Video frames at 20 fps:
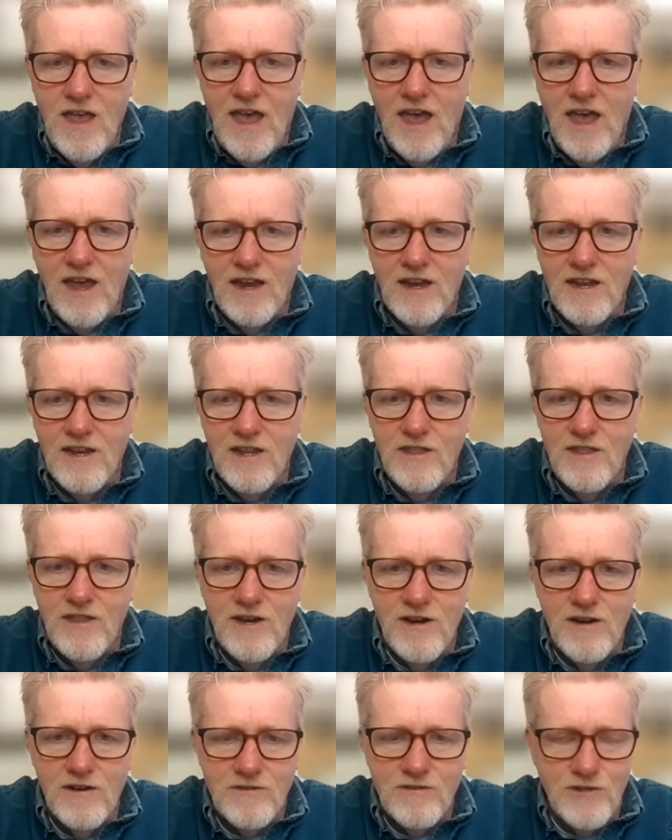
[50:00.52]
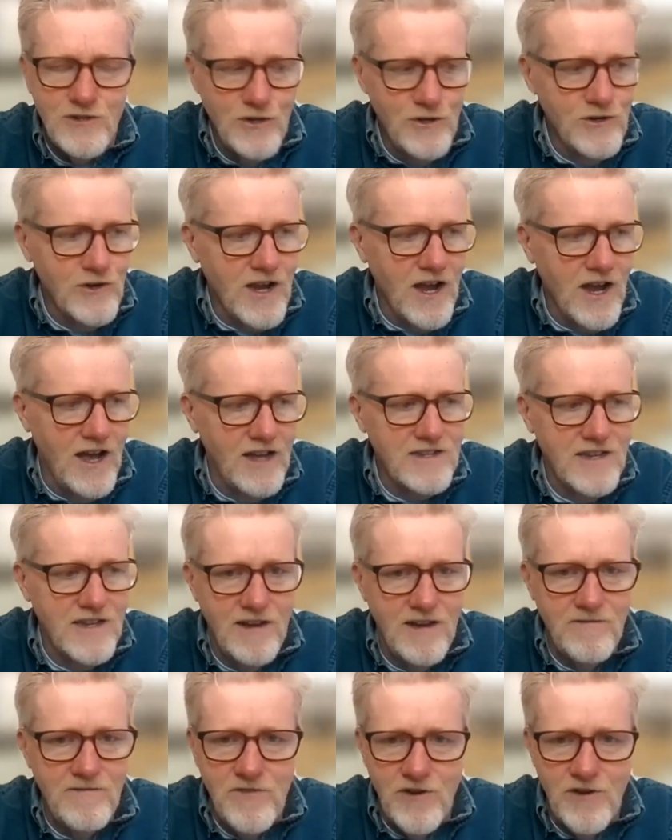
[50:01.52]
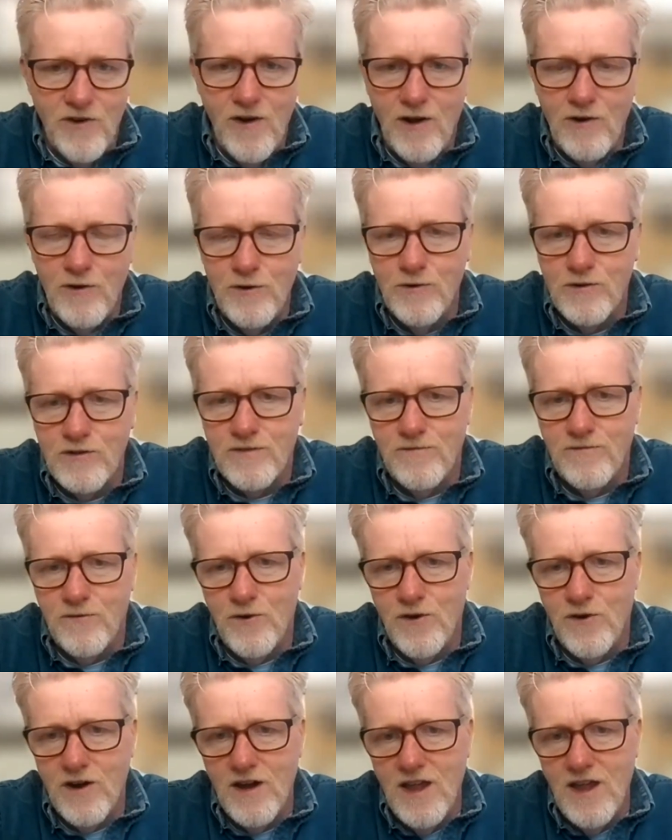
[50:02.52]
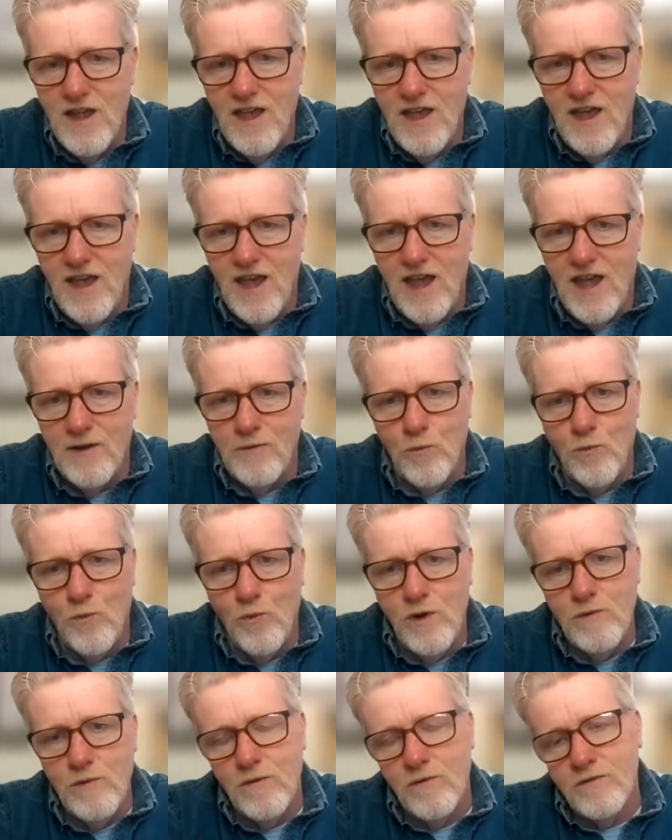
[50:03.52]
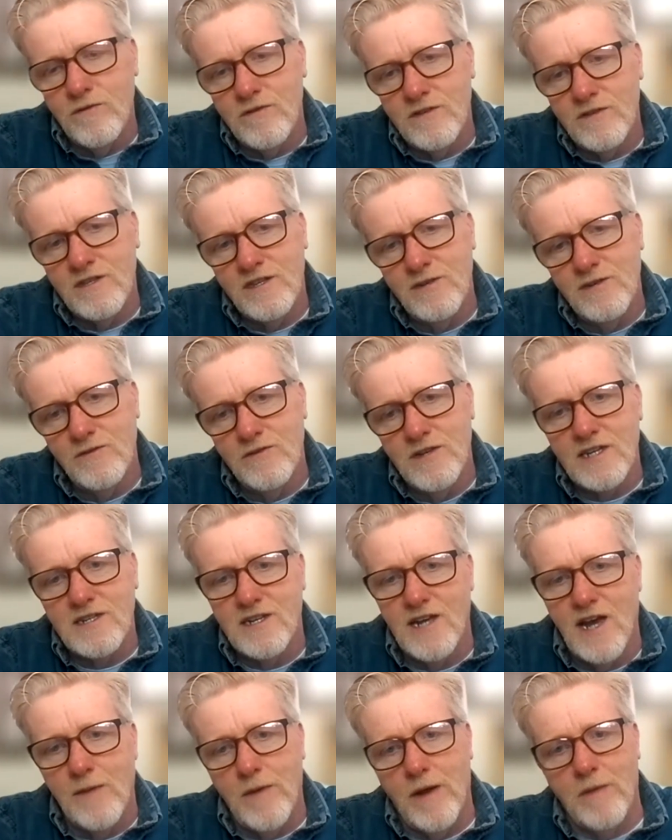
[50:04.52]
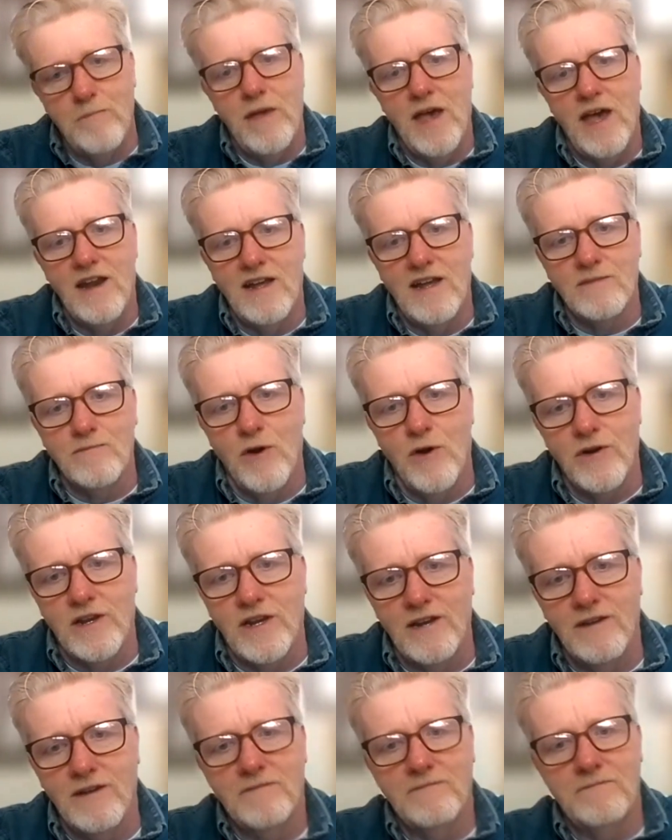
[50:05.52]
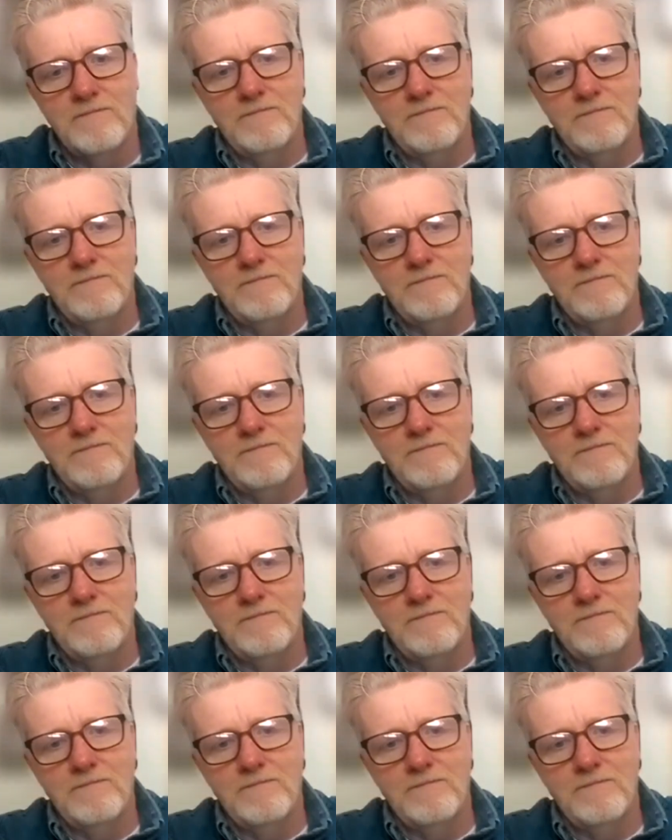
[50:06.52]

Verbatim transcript: hanging in there, do your content, figure out who it's for, and we will see you next time on Badass Marketing.